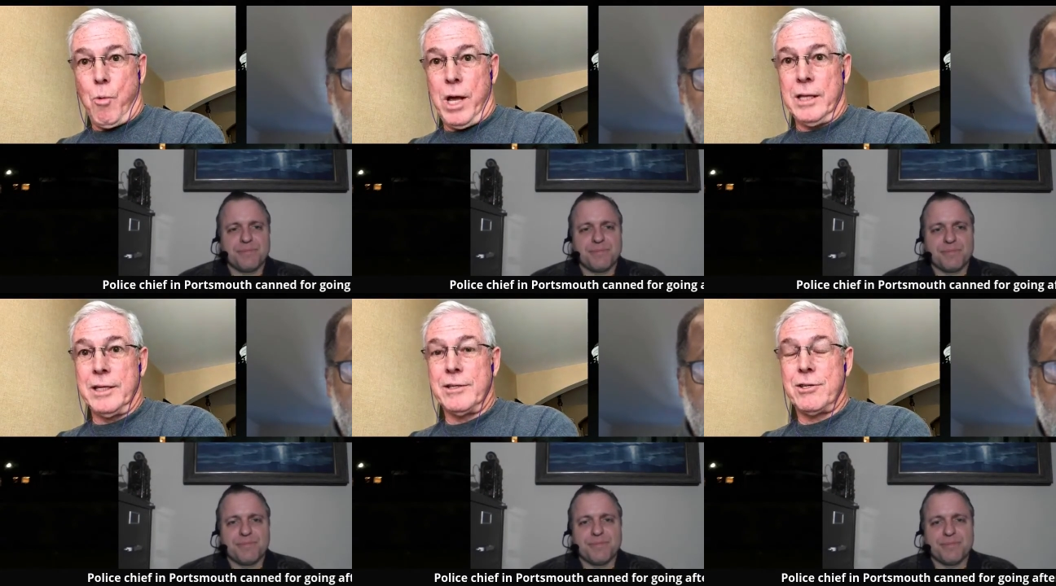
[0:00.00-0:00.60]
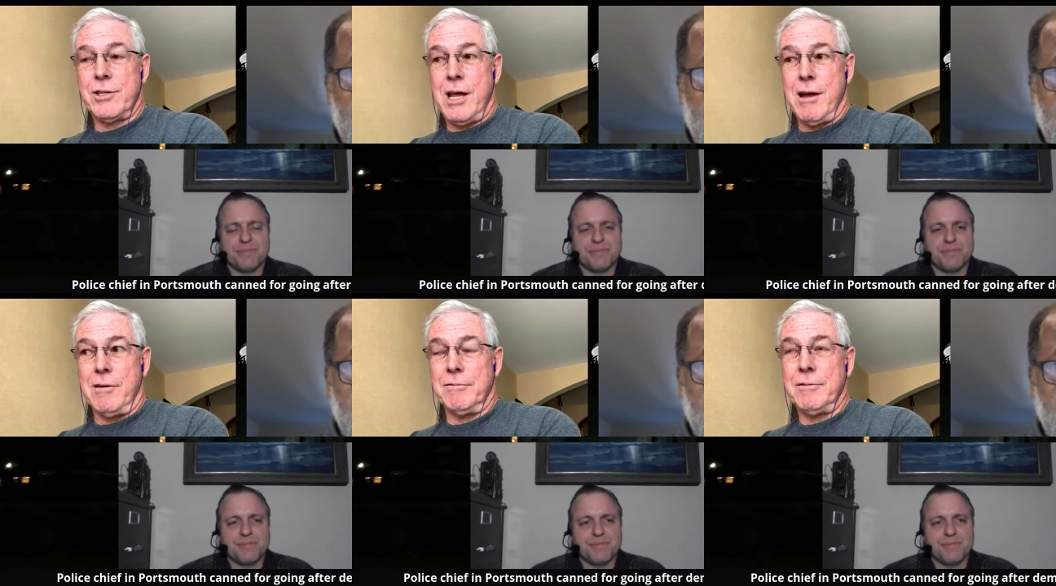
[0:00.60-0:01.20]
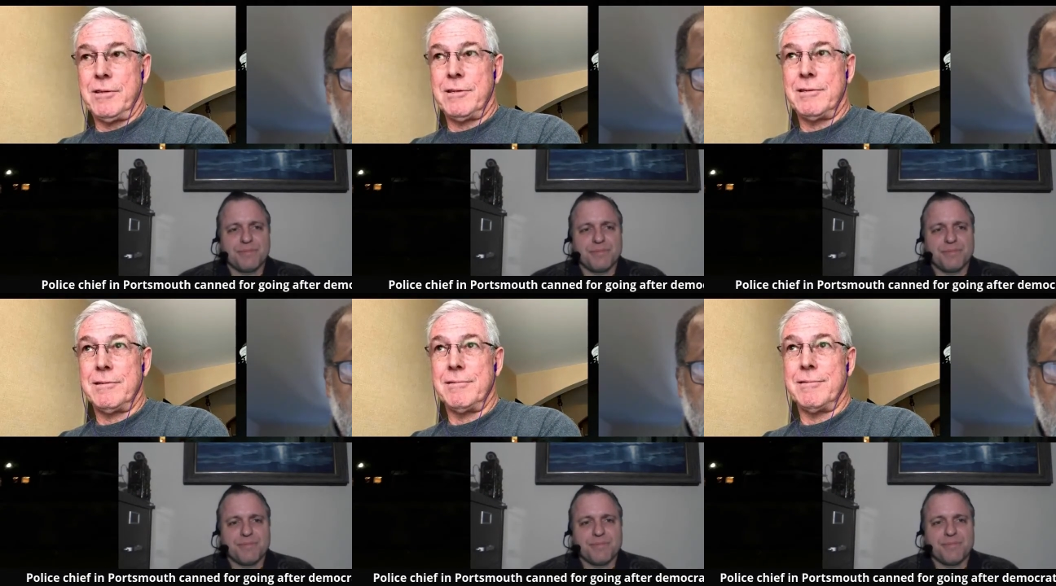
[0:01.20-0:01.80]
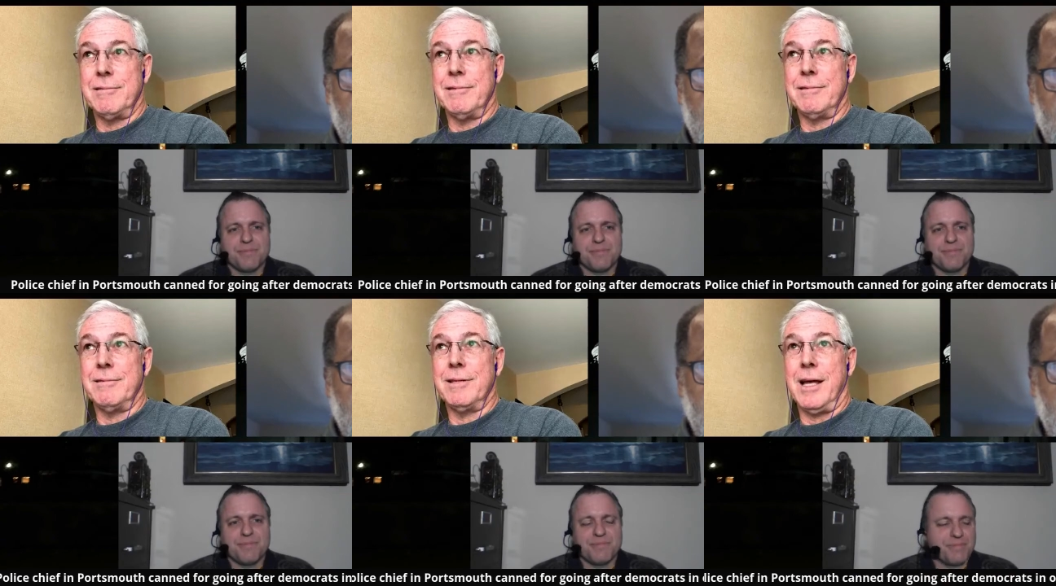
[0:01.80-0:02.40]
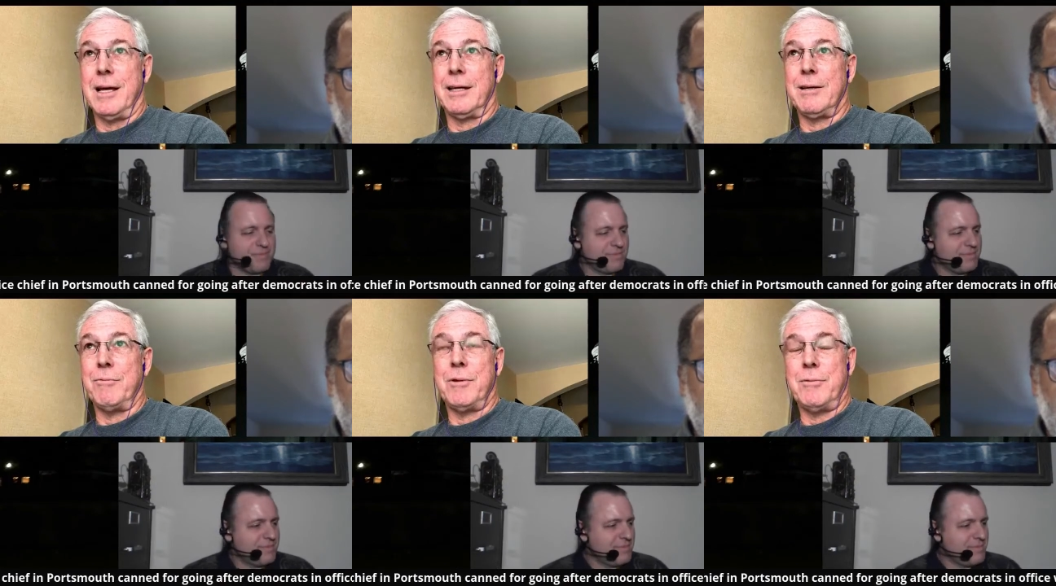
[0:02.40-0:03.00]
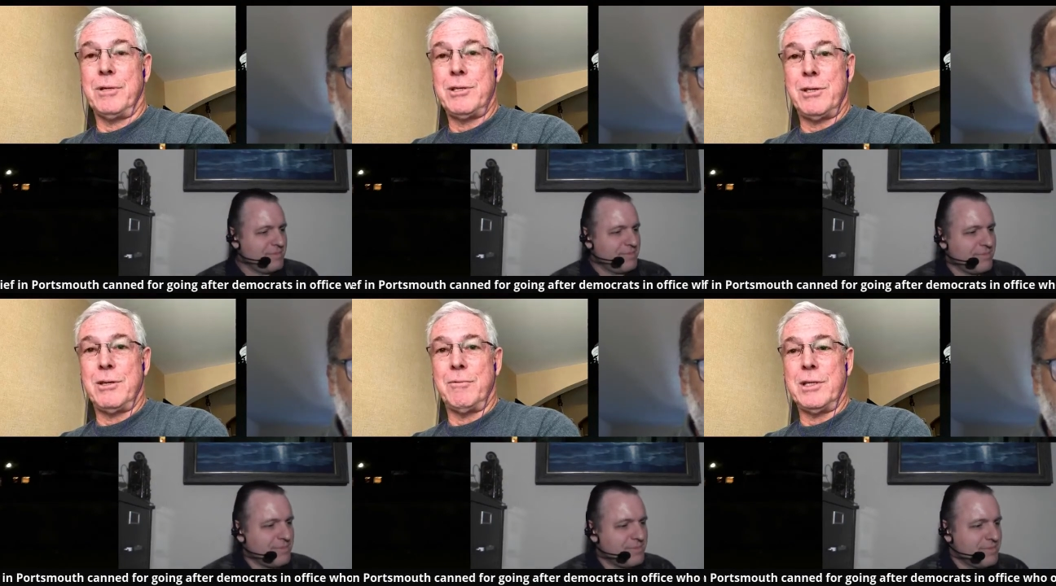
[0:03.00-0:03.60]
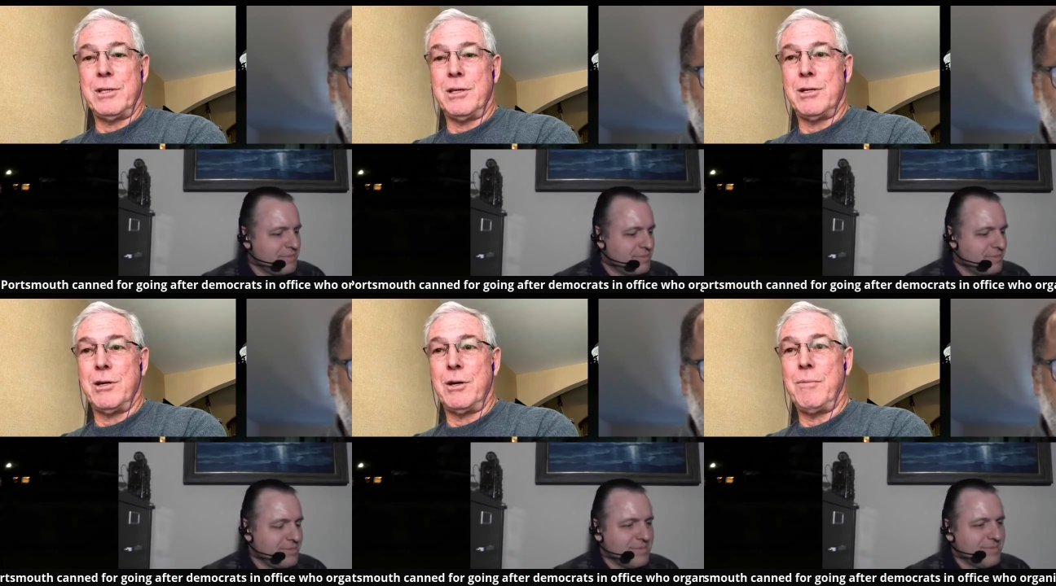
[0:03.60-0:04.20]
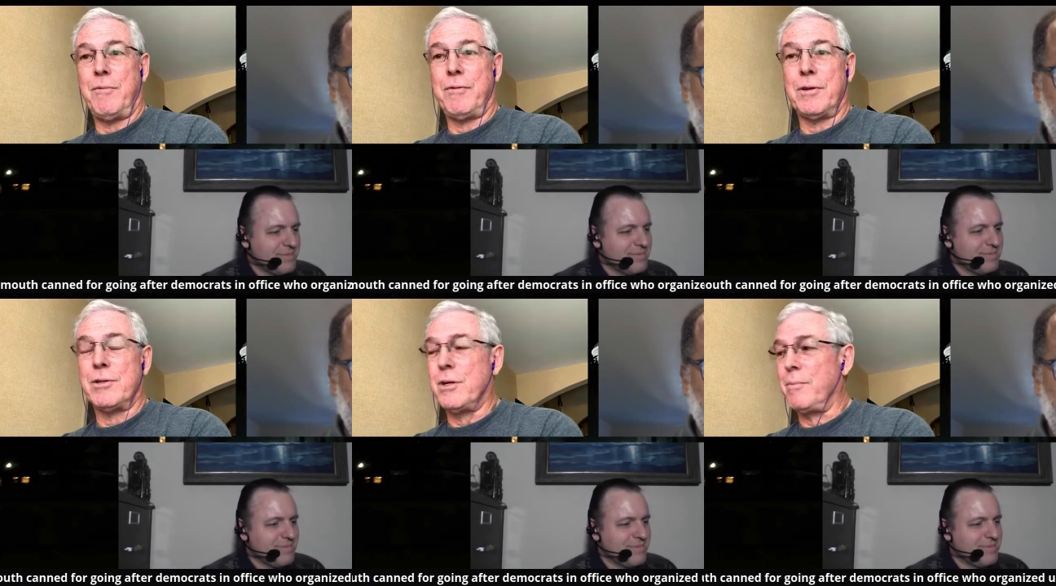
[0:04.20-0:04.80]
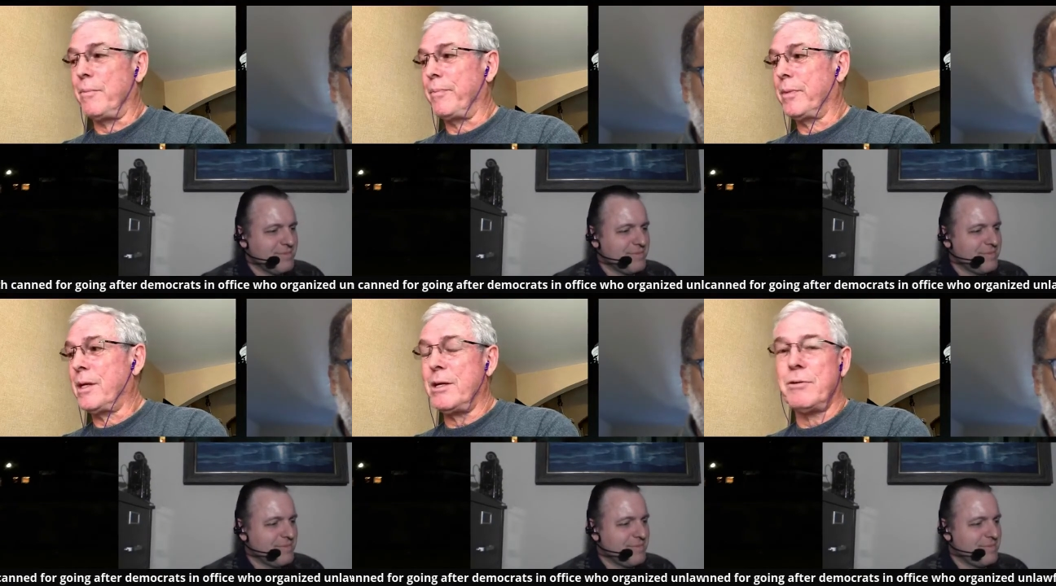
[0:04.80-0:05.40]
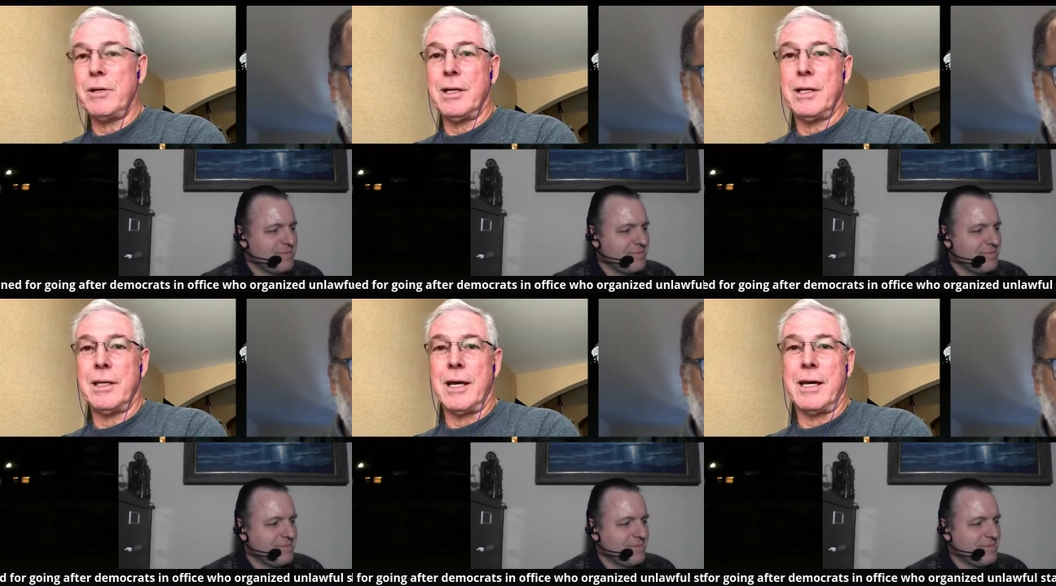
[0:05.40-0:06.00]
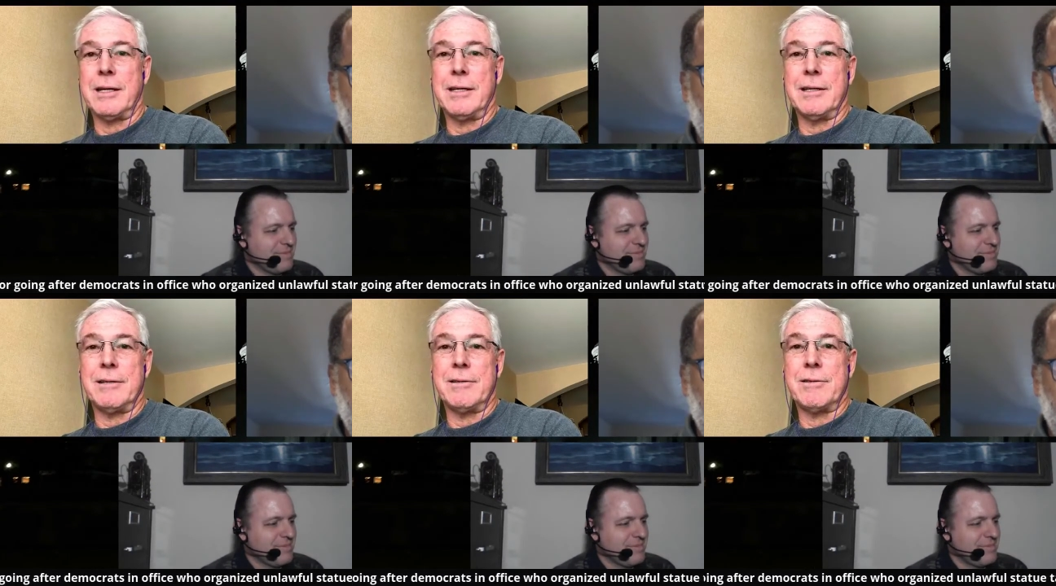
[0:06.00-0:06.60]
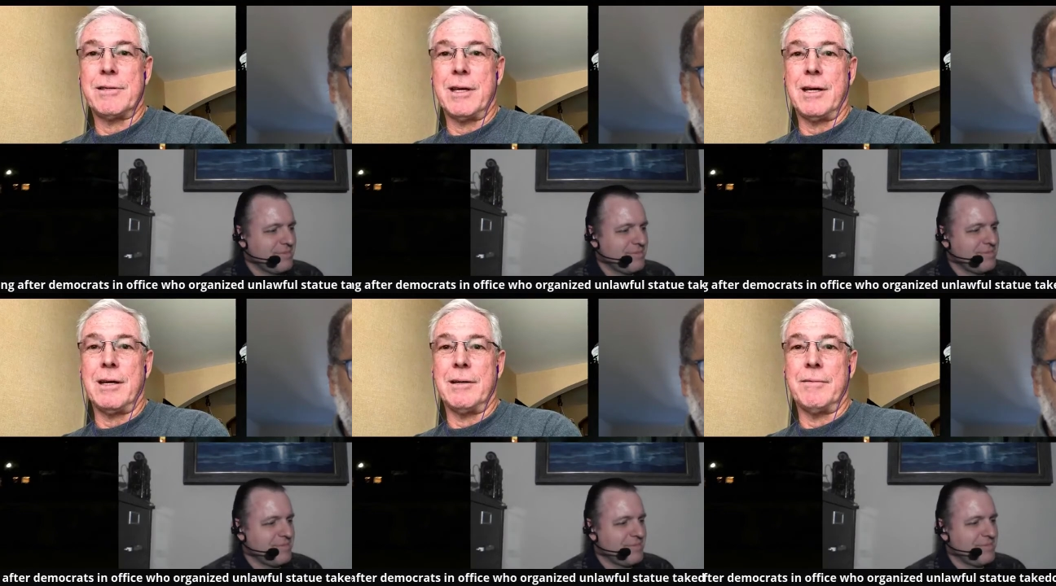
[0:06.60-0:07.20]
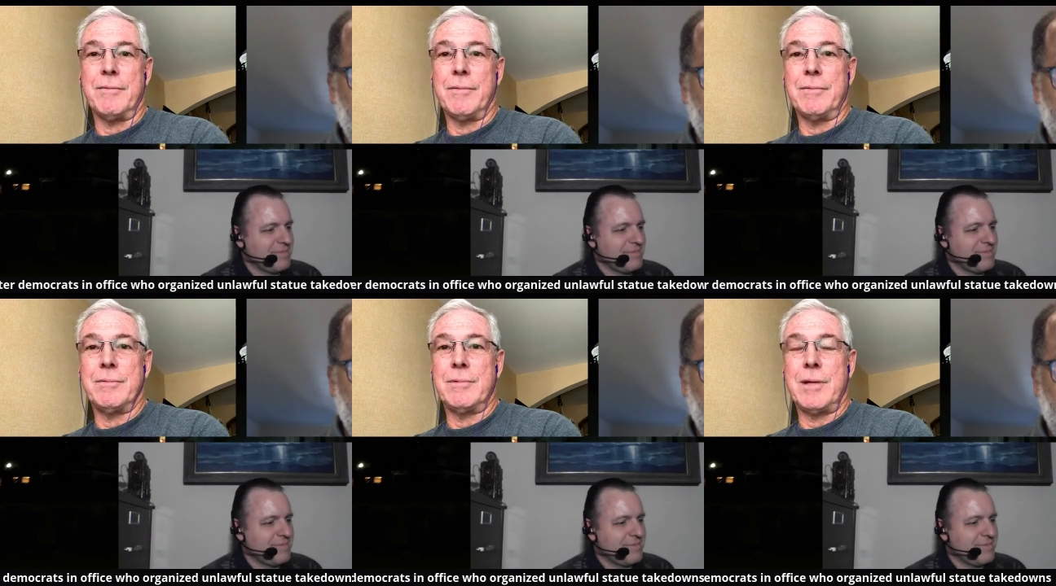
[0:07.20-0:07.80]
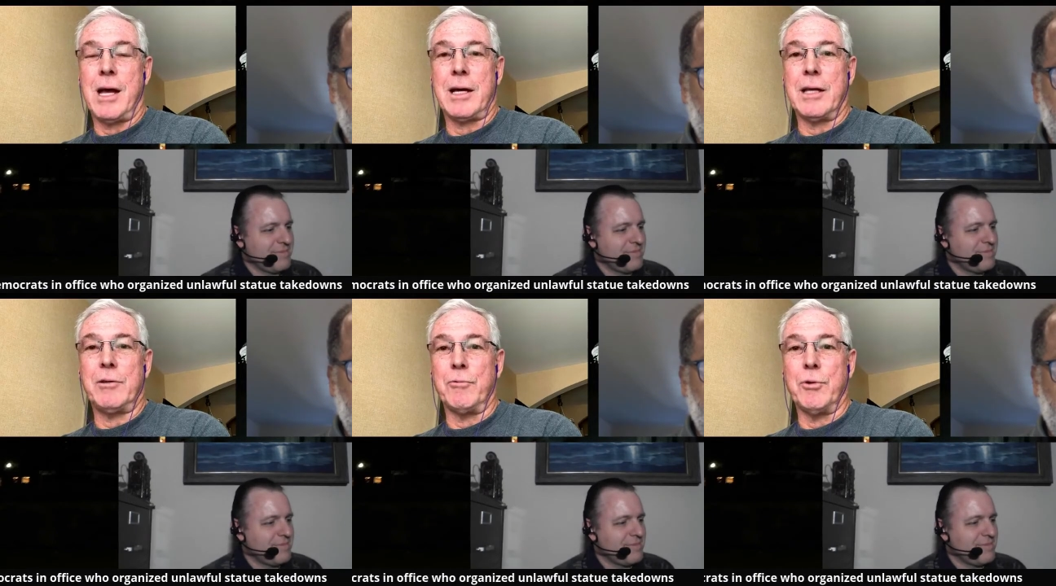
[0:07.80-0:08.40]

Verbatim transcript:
Speaker 1: well, it sounds like uh, what's the what's the term for some country that is uh, not got the